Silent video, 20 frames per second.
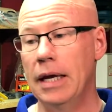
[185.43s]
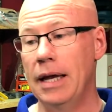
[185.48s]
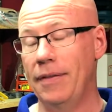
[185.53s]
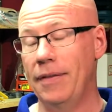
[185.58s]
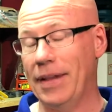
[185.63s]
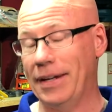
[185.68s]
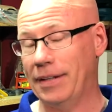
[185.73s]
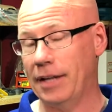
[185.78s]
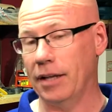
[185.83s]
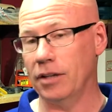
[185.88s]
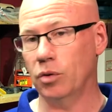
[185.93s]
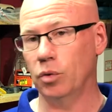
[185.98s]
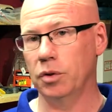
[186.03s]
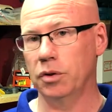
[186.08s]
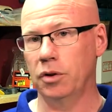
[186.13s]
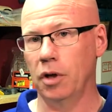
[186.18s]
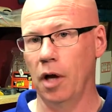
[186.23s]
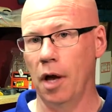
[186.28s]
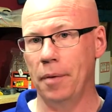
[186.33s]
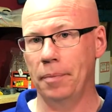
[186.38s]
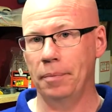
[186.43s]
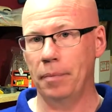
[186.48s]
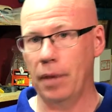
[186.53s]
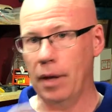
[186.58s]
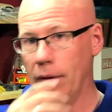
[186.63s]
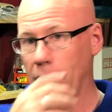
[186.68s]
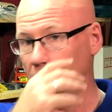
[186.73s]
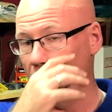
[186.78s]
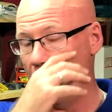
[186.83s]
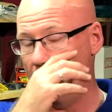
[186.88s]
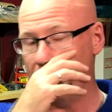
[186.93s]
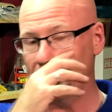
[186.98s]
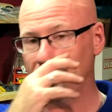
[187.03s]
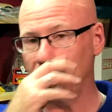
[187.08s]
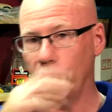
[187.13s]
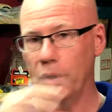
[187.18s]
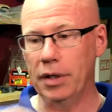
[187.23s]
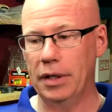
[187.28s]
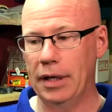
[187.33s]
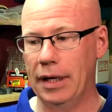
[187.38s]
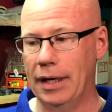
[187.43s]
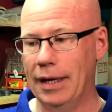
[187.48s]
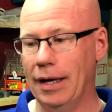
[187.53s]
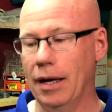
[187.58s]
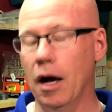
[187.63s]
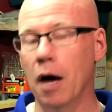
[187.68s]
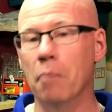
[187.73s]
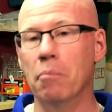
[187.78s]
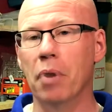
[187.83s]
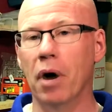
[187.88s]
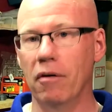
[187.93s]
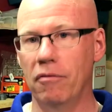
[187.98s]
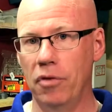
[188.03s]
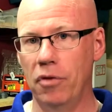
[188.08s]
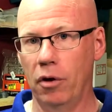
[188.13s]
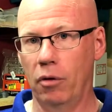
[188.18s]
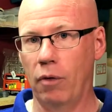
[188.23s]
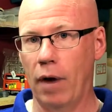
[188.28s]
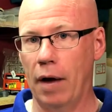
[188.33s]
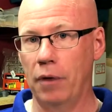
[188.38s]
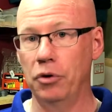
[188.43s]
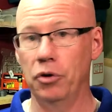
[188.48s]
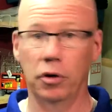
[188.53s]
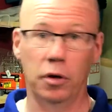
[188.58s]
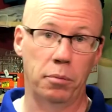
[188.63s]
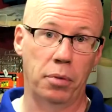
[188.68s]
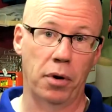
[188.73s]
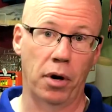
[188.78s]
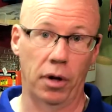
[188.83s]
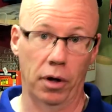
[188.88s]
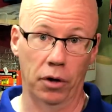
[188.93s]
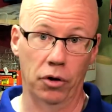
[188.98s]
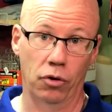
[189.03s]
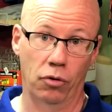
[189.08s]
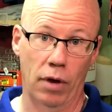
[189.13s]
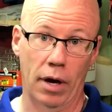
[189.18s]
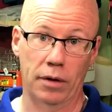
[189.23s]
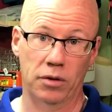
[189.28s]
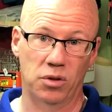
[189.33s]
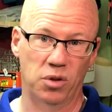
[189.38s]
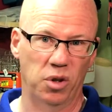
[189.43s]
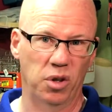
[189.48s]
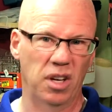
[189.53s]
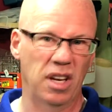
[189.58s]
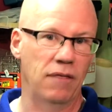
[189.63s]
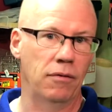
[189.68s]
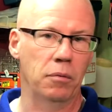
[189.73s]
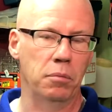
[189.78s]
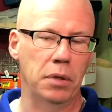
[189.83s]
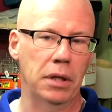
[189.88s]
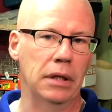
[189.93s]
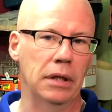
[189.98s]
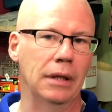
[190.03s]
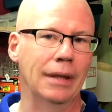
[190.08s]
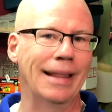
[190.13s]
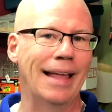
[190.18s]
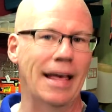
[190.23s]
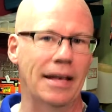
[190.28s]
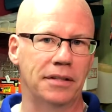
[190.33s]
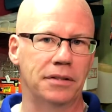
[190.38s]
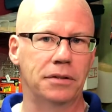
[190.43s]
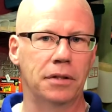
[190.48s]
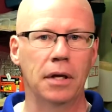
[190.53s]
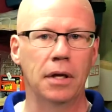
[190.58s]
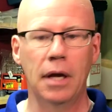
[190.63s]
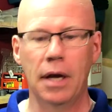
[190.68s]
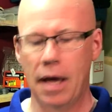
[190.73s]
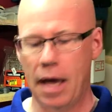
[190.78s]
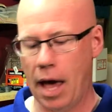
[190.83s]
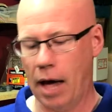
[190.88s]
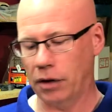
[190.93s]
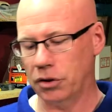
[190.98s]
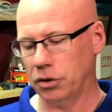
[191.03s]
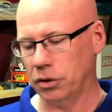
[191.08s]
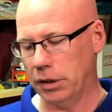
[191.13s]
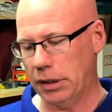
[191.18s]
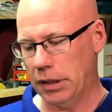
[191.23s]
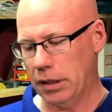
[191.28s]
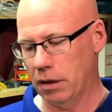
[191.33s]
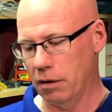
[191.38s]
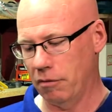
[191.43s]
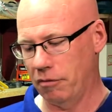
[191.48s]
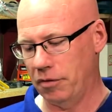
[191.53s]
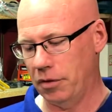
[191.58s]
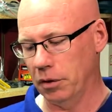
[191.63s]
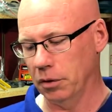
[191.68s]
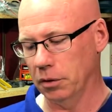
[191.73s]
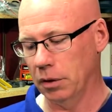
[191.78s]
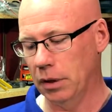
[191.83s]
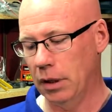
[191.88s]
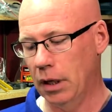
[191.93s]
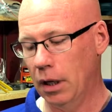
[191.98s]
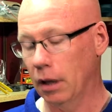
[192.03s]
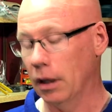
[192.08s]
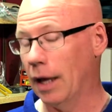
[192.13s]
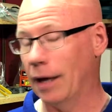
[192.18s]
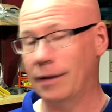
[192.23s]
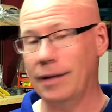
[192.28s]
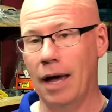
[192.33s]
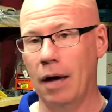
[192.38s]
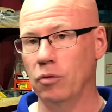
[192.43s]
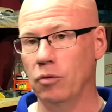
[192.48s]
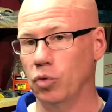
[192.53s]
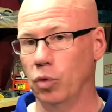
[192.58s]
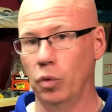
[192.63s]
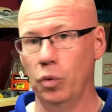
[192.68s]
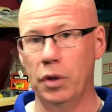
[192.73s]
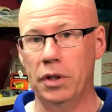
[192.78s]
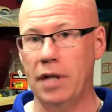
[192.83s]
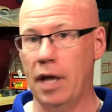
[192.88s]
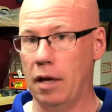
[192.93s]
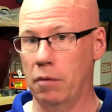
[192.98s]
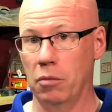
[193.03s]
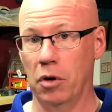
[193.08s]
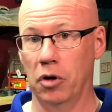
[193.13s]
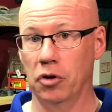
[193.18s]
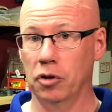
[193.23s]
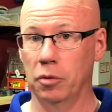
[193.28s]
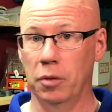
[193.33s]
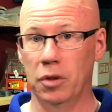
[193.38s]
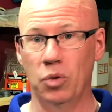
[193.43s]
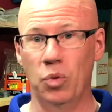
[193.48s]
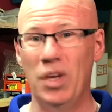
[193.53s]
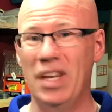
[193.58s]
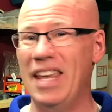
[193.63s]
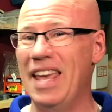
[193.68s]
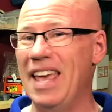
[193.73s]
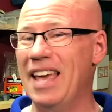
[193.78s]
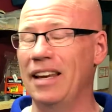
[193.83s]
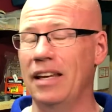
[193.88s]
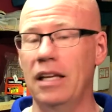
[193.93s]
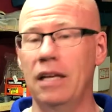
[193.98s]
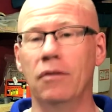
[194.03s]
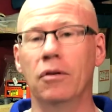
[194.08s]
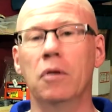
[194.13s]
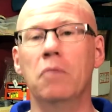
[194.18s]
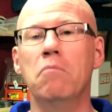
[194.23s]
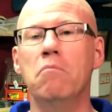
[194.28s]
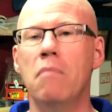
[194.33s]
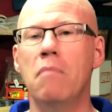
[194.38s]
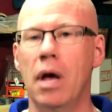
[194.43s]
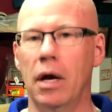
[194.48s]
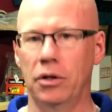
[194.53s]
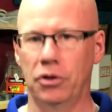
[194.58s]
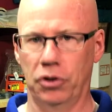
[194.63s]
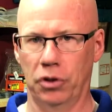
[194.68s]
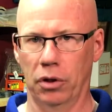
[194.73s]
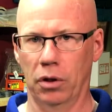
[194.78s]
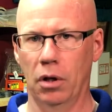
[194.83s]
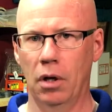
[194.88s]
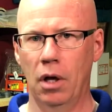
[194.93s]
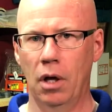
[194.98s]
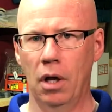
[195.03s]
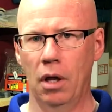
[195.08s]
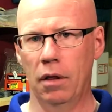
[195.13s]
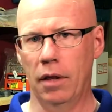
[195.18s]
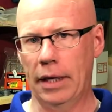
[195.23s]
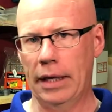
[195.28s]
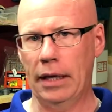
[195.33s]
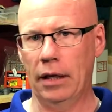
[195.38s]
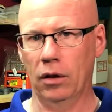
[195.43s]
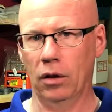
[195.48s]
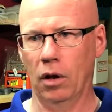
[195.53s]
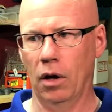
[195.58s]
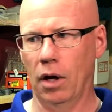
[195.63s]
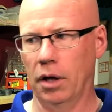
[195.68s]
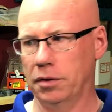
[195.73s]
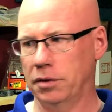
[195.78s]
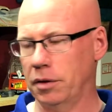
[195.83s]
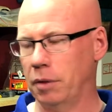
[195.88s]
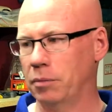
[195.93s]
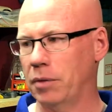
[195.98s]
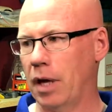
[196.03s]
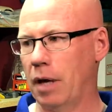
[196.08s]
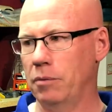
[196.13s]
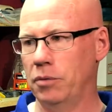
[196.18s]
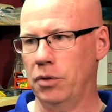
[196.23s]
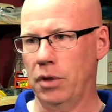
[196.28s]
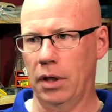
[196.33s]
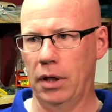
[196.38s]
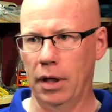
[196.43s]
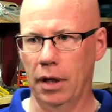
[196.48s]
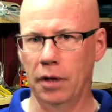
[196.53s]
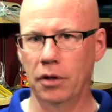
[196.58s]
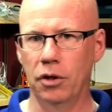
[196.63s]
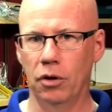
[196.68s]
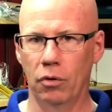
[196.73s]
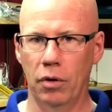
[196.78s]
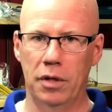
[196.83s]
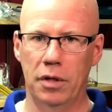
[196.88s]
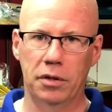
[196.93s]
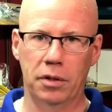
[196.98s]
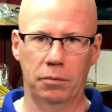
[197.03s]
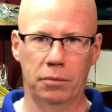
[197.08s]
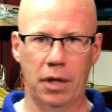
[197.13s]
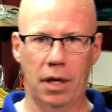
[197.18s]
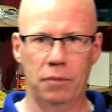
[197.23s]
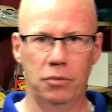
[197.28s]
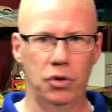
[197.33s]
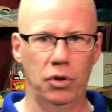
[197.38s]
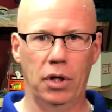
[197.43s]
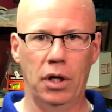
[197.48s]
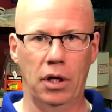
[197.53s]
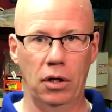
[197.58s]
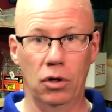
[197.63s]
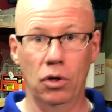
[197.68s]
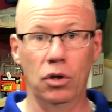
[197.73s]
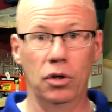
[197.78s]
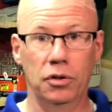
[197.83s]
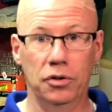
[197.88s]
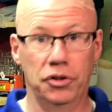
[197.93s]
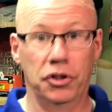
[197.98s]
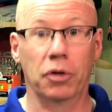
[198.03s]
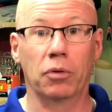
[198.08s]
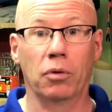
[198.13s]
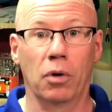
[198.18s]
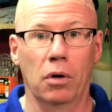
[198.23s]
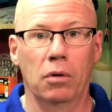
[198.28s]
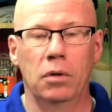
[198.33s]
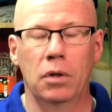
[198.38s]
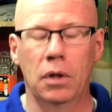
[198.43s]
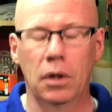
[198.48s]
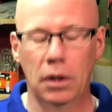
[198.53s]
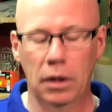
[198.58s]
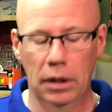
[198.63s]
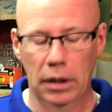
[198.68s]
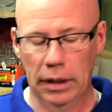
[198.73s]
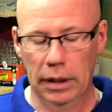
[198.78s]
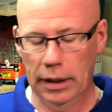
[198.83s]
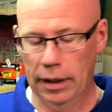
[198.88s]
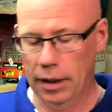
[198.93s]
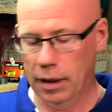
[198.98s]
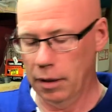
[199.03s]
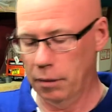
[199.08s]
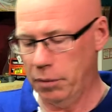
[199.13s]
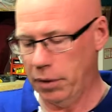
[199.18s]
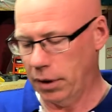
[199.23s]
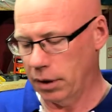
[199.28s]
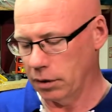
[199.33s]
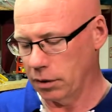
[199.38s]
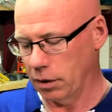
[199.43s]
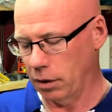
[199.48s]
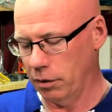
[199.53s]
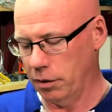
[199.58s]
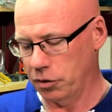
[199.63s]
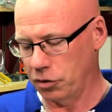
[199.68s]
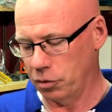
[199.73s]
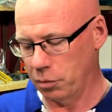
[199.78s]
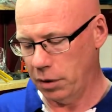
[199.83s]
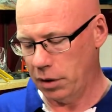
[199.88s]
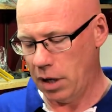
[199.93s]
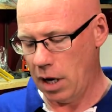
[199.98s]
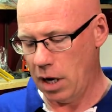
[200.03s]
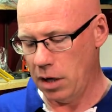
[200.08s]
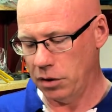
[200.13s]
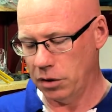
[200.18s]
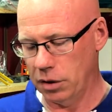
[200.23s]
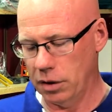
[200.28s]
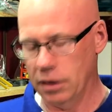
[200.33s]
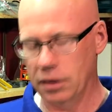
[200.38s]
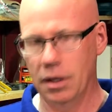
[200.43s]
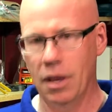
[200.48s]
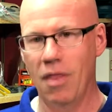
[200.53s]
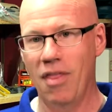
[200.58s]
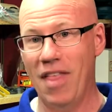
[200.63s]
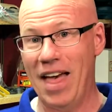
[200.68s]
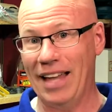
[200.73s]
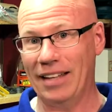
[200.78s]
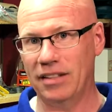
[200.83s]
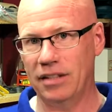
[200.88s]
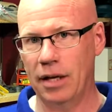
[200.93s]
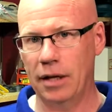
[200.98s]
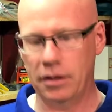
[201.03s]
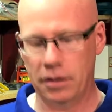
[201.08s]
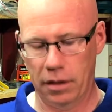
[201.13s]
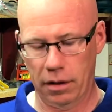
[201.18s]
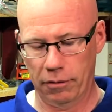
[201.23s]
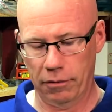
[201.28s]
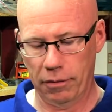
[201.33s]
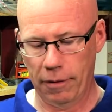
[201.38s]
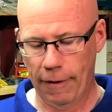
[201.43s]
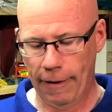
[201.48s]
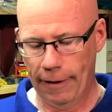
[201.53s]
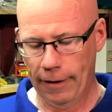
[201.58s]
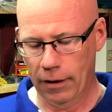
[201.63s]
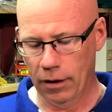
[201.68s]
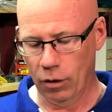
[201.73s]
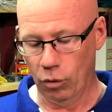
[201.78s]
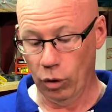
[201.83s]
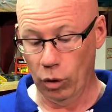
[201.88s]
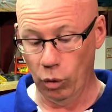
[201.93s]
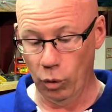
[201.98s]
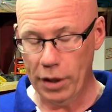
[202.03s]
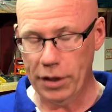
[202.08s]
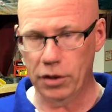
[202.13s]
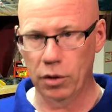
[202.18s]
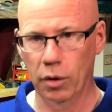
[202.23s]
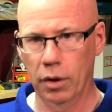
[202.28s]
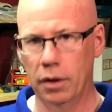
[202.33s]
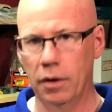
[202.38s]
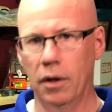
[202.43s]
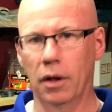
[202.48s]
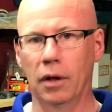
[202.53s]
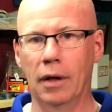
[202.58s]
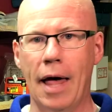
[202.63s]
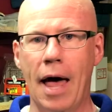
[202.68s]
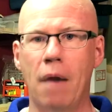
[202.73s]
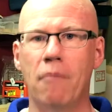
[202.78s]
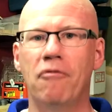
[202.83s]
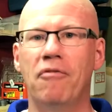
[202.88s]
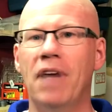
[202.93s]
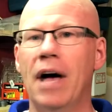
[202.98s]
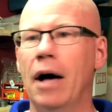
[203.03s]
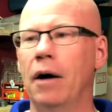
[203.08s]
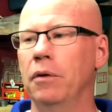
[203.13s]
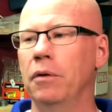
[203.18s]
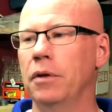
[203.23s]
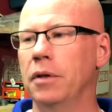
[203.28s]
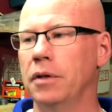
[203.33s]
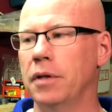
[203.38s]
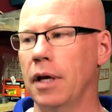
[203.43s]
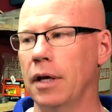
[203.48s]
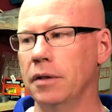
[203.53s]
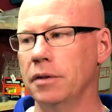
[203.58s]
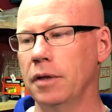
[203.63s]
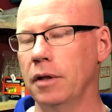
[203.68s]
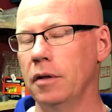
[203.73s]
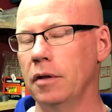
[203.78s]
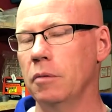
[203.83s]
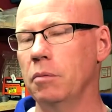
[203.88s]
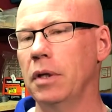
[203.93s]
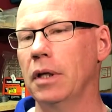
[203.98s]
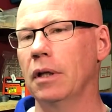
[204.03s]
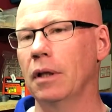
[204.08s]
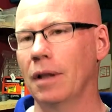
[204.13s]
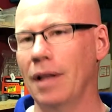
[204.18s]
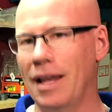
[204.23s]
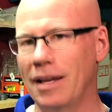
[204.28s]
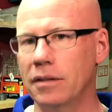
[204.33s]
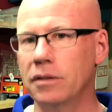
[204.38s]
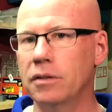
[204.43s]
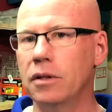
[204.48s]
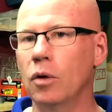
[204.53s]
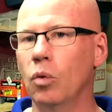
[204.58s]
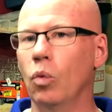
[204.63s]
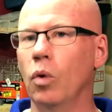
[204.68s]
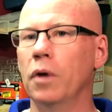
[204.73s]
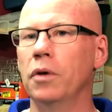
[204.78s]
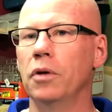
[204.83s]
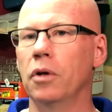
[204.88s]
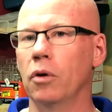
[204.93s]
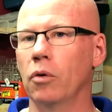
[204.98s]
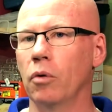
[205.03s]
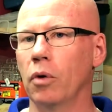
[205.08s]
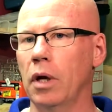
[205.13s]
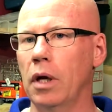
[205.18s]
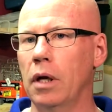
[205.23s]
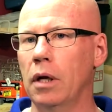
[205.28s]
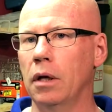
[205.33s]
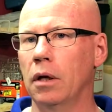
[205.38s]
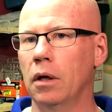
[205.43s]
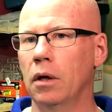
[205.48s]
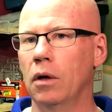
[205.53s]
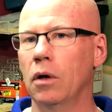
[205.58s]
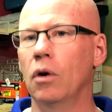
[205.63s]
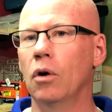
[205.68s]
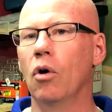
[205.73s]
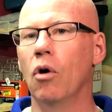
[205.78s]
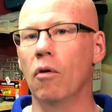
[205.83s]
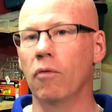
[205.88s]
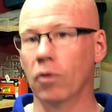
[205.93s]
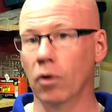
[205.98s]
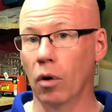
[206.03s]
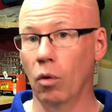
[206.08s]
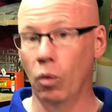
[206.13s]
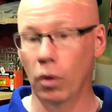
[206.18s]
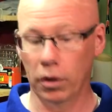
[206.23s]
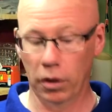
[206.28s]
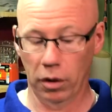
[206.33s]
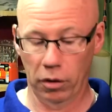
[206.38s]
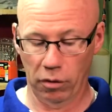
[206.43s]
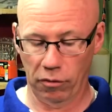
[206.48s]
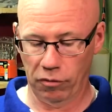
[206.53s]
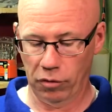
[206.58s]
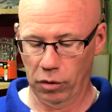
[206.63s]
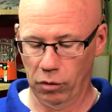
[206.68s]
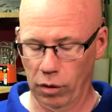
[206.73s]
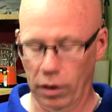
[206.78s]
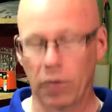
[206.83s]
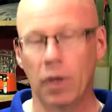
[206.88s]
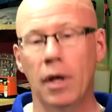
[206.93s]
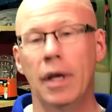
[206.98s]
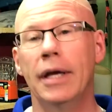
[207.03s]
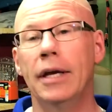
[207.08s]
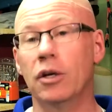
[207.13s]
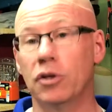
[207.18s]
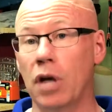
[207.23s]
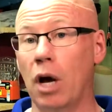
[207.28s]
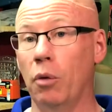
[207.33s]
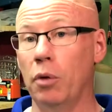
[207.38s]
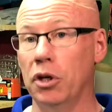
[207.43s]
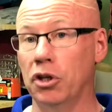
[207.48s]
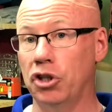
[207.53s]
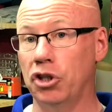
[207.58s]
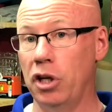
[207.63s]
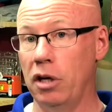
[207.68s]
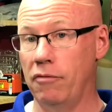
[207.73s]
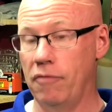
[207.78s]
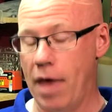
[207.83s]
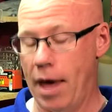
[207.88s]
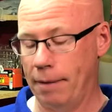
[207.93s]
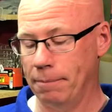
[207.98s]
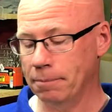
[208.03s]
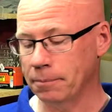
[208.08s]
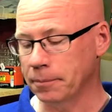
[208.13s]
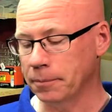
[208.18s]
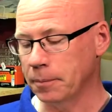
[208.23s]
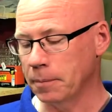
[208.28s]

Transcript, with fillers: And that test was done, uh, the laboratory did it above the ground. You're going to bury it underground so it it'll even be less actually in the field. A lot of times when we take measurements, we can't even measure the heat loss. Sometimes you get a degree, sometimes you get zero uh, because our instrumentation isn't that sensitive. Uh, when we do it, the lab found the testing to be less than one degree over a 100 foot run. Here's how we achieve that.